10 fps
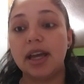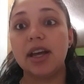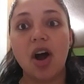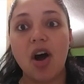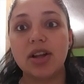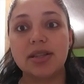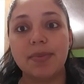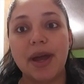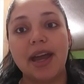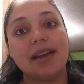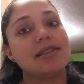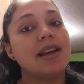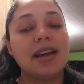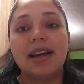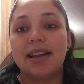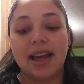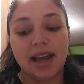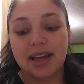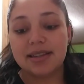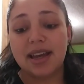It all depends.
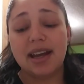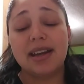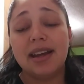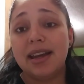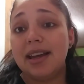Like I said,